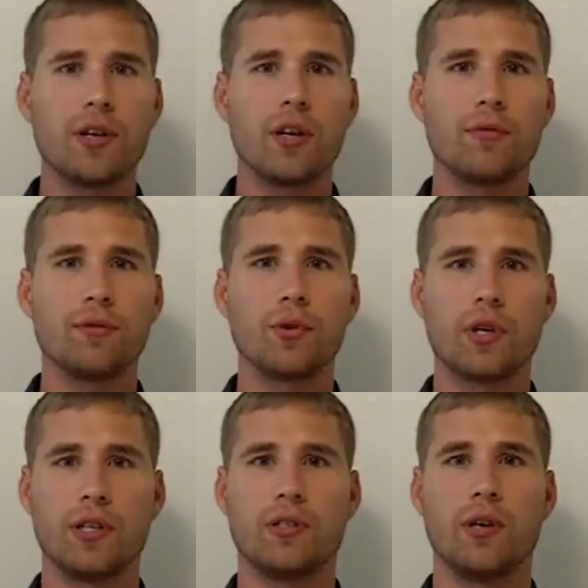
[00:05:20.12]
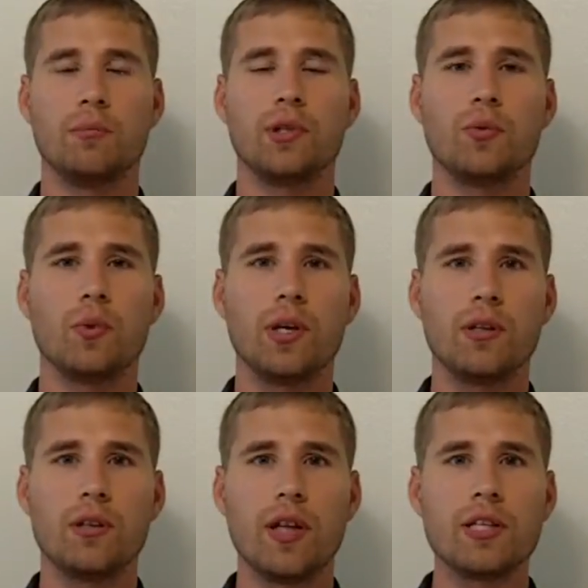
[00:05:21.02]
our fruit consumption?
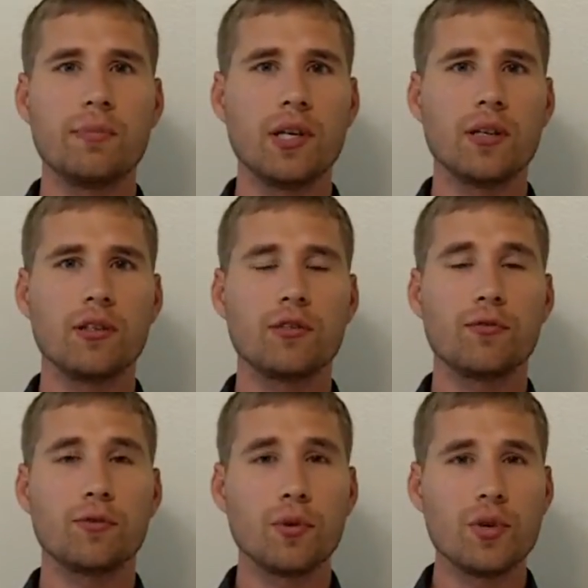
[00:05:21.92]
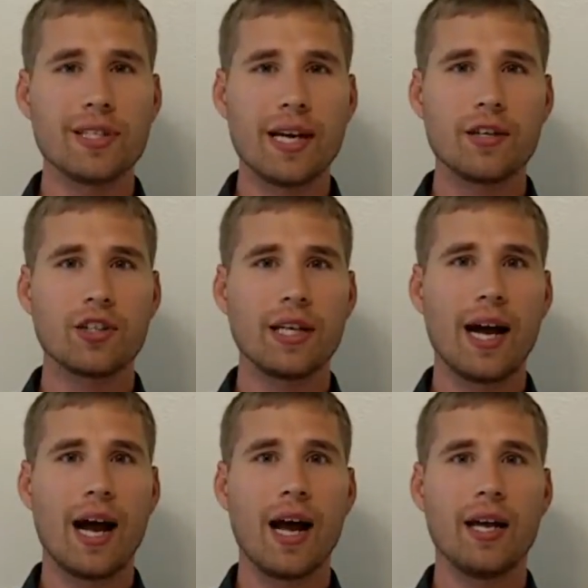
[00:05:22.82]
Well, that's because fruit is actually
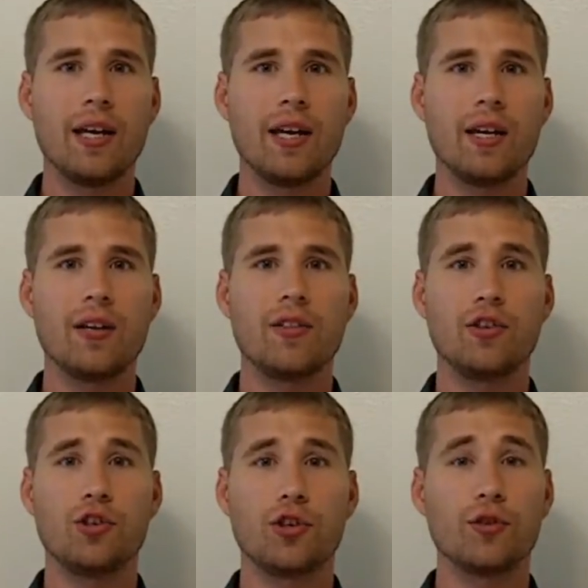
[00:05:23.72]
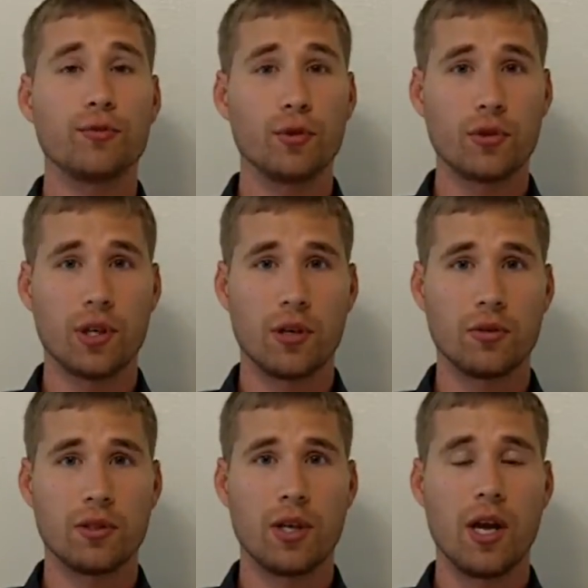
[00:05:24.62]
high in the sugar
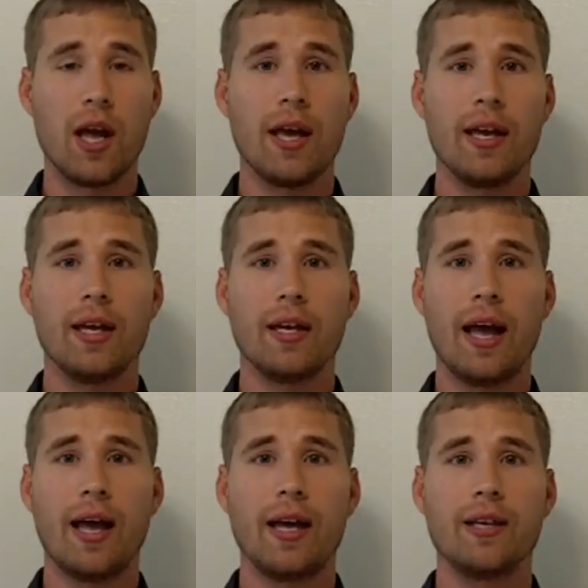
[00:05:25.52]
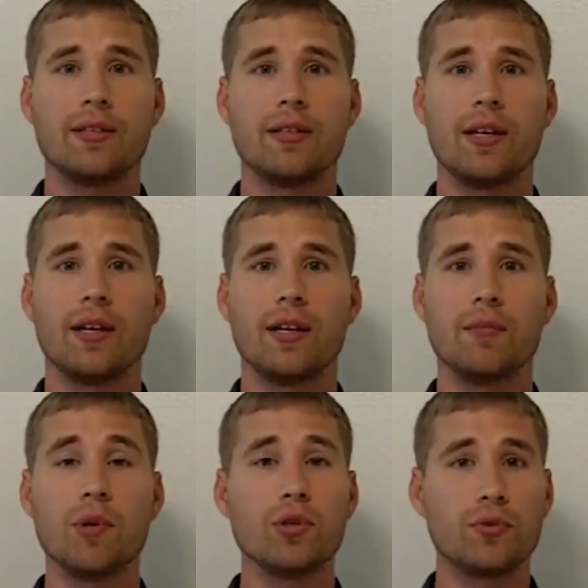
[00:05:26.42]
fructose. It has,
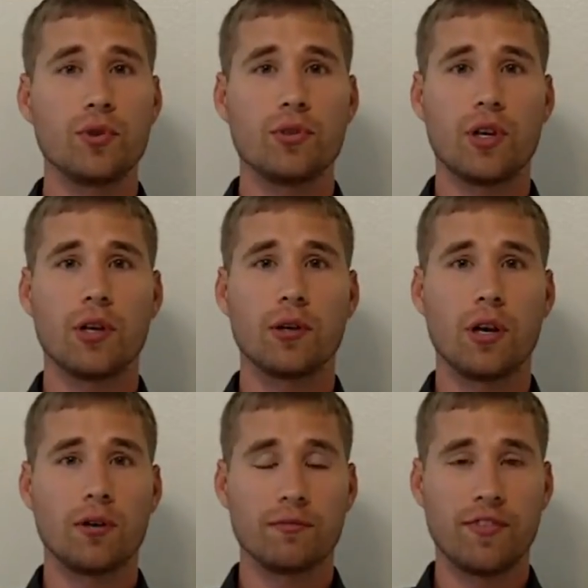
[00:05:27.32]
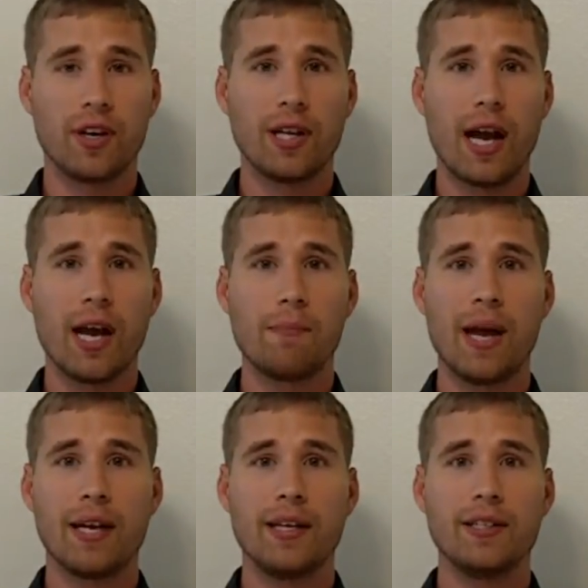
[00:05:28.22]
most fruits are fairly high in
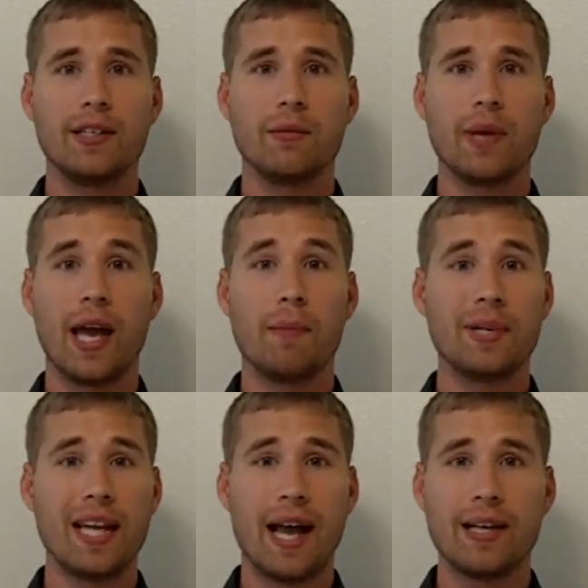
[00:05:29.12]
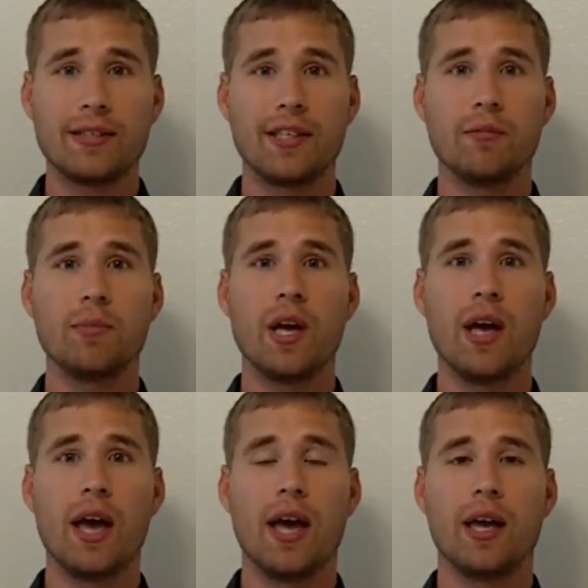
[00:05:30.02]
magnesium and potassium,
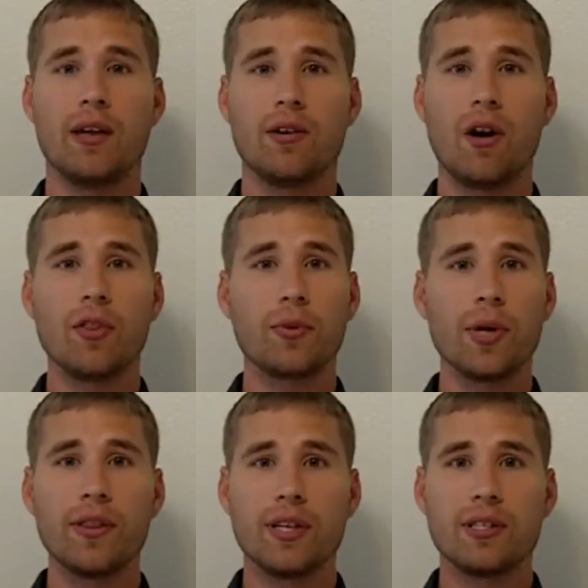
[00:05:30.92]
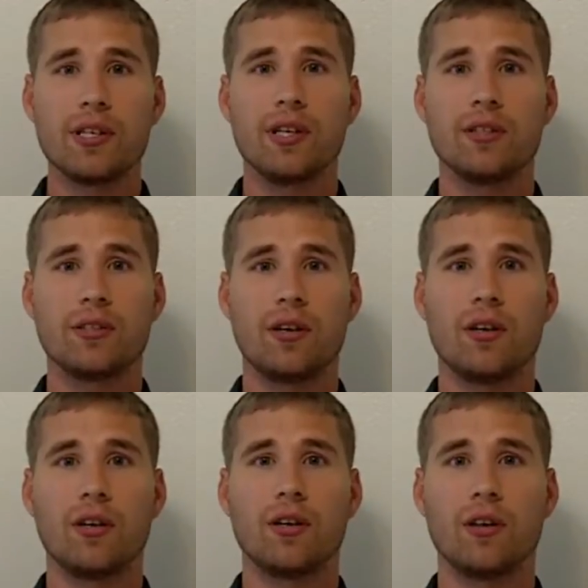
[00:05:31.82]
and all 3 of these things
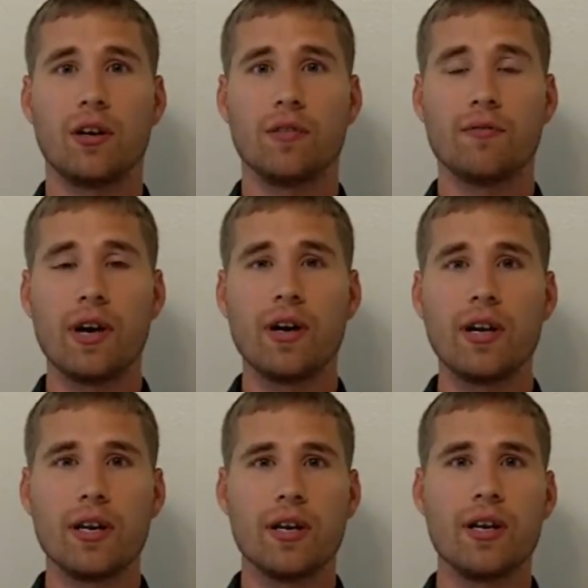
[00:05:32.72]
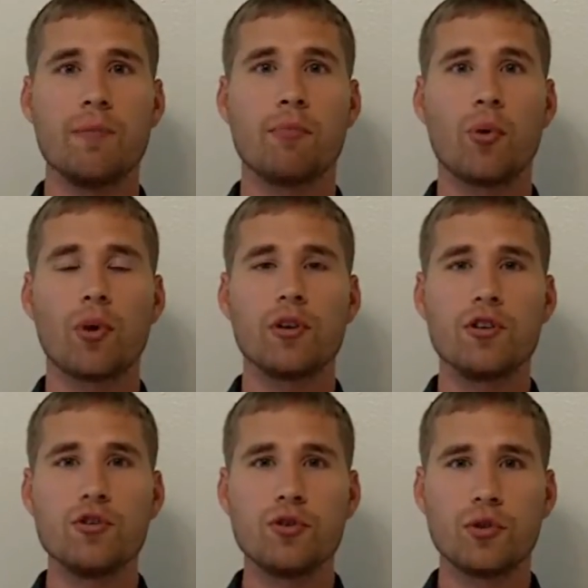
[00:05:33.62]
are very
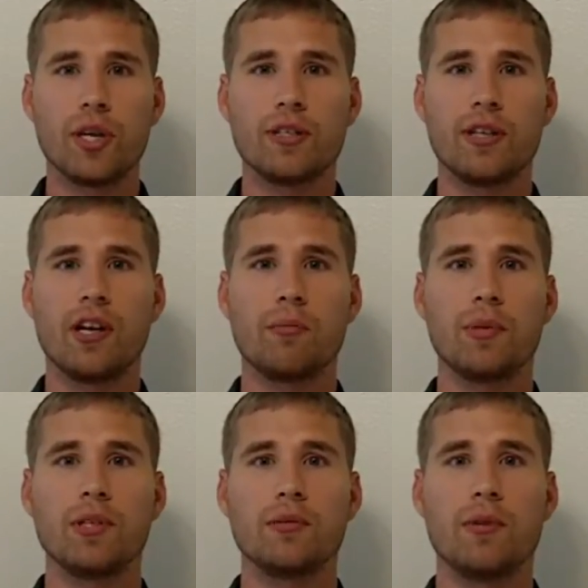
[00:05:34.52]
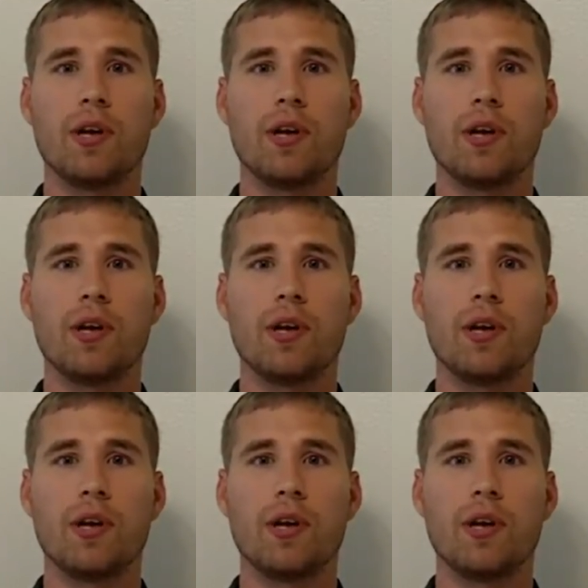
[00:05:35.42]
important nutrients to help us